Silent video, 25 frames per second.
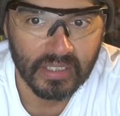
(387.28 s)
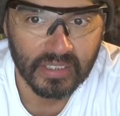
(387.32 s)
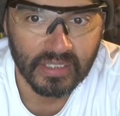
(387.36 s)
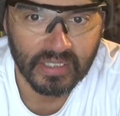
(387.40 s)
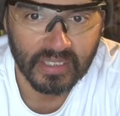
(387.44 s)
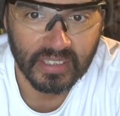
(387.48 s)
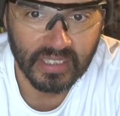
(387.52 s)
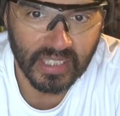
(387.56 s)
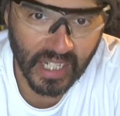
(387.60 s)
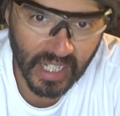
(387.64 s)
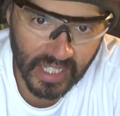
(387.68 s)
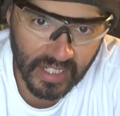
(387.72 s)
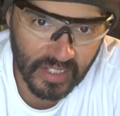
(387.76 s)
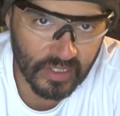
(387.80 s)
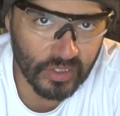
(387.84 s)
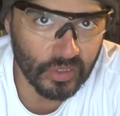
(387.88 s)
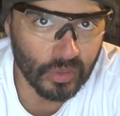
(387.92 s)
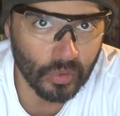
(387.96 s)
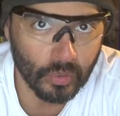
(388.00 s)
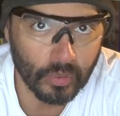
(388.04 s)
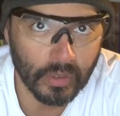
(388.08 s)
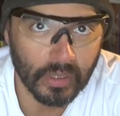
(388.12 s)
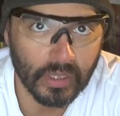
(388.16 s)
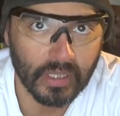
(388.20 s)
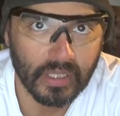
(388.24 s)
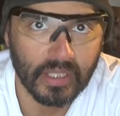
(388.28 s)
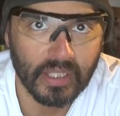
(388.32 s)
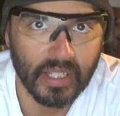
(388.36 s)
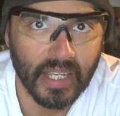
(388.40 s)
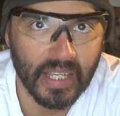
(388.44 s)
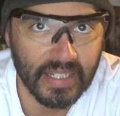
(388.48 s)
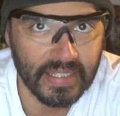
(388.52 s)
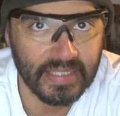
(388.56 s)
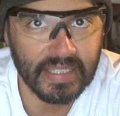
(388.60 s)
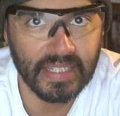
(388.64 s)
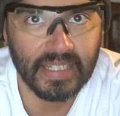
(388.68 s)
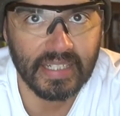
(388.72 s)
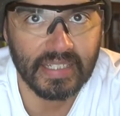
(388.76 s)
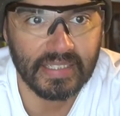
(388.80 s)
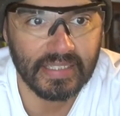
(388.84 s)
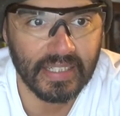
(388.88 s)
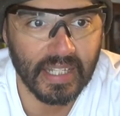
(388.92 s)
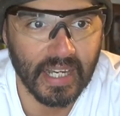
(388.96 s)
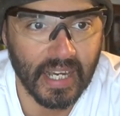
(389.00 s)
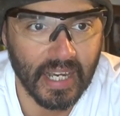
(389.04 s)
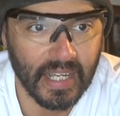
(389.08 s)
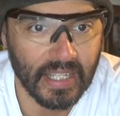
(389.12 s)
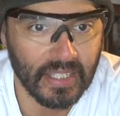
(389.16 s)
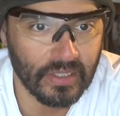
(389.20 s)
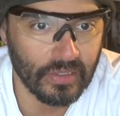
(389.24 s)
kinda sorta, and didn't
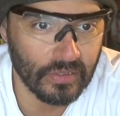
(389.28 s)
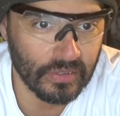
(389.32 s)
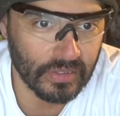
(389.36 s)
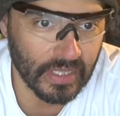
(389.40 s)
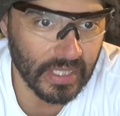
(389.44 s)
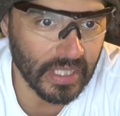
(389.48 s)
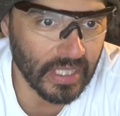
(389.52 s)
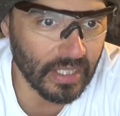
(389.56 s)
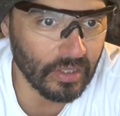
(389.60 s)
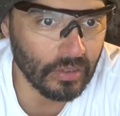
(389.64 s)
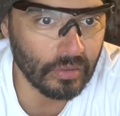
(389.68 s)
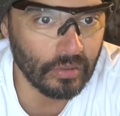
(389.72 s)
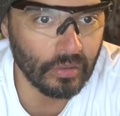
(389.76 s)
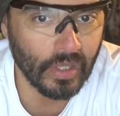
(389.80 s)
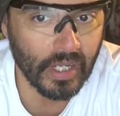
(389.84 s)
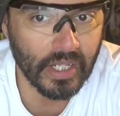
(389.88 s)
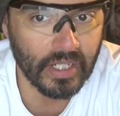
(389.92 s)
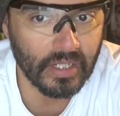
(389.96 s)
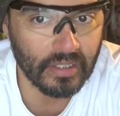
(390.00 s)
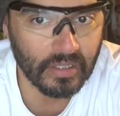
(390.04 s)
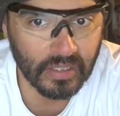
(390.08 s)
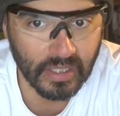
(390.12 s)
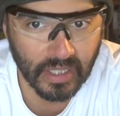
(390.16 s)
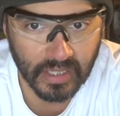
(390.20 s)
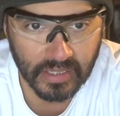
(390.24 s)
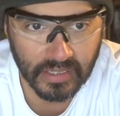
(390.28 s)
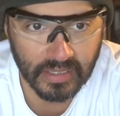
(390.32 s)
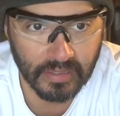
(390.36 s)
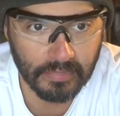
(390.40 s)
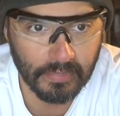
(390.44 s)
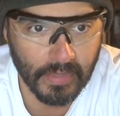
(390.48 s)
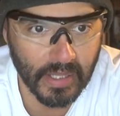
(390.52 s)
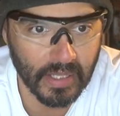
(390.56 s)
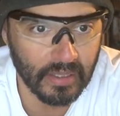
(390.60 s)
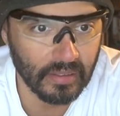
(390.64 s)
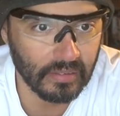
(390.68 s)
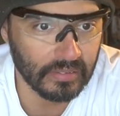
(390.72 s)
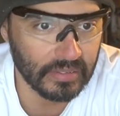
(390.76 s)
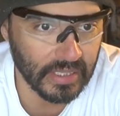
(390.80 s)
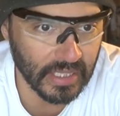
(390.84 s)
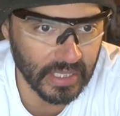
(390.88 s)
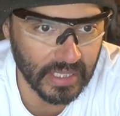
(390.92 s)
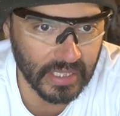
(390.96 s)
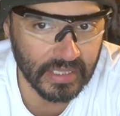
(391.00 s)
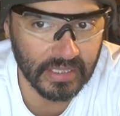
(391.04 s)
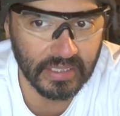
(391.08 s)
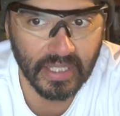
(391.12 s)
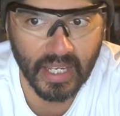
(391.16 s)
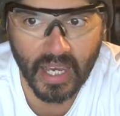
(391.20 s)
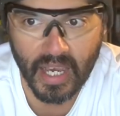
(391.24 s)
die. Used the angle grinder, cut some metal,
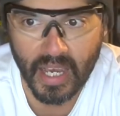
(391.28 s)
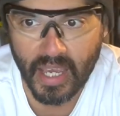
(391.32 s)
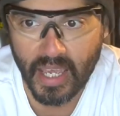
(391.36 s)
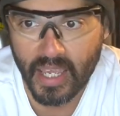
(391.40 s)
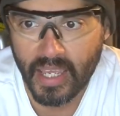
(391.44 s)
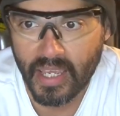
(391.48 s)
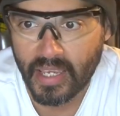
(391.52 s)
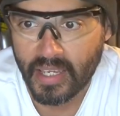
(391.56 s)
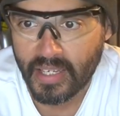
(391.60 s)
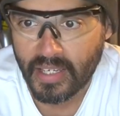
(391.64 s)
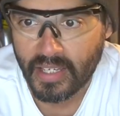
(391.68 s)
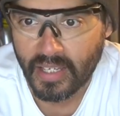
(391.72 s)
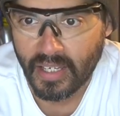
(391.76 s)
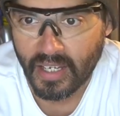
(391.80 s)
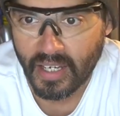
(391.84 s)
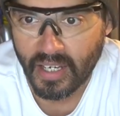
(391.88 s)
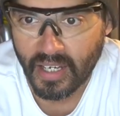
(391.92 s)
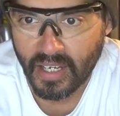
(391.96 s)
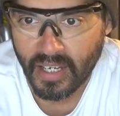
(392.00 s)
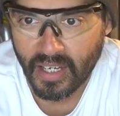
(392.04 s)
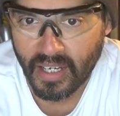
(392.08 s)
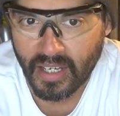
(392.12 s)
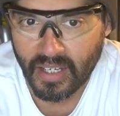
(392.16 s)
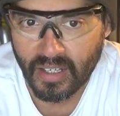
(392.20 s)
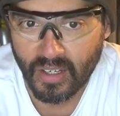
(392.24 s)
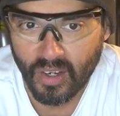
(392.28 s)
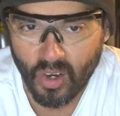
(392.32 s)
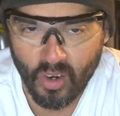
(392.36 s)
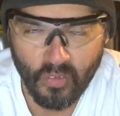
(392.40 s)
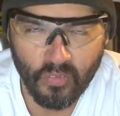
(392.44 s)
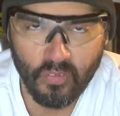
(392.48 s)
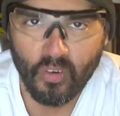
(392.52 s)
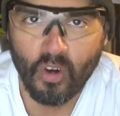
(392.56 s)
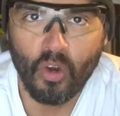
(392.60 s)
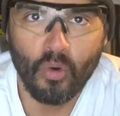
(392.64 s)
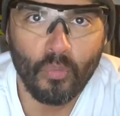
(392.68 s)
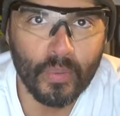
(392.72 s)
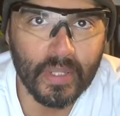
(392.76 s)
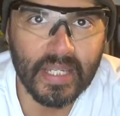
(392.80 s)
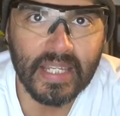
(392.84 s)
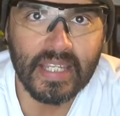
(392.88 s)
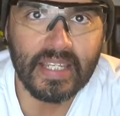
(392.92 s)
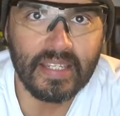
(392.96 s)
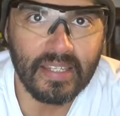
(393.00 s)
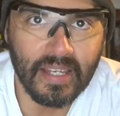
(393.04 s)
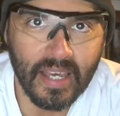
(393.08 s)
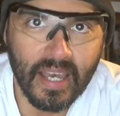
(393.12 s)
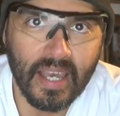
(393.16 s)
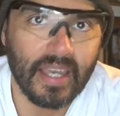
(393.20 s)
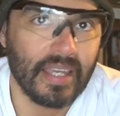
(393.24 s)
didn't die. Overall, we
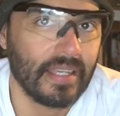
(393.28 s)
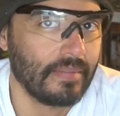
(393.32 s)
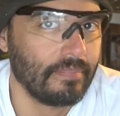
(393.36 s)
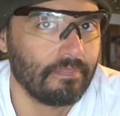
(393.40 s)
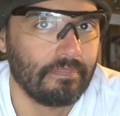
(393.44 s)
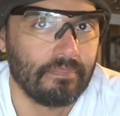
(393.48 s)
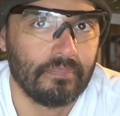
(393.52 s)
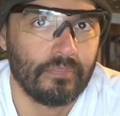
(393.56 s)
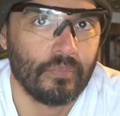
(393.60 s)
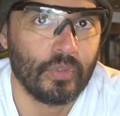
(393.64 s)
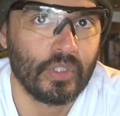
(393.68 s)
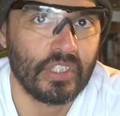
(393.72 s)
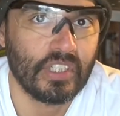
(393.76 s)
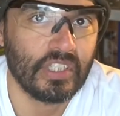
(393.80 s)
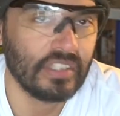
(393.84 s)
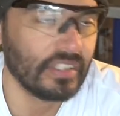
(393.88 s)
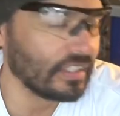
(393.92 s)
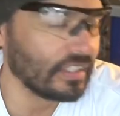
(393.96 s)
didn't die, which is a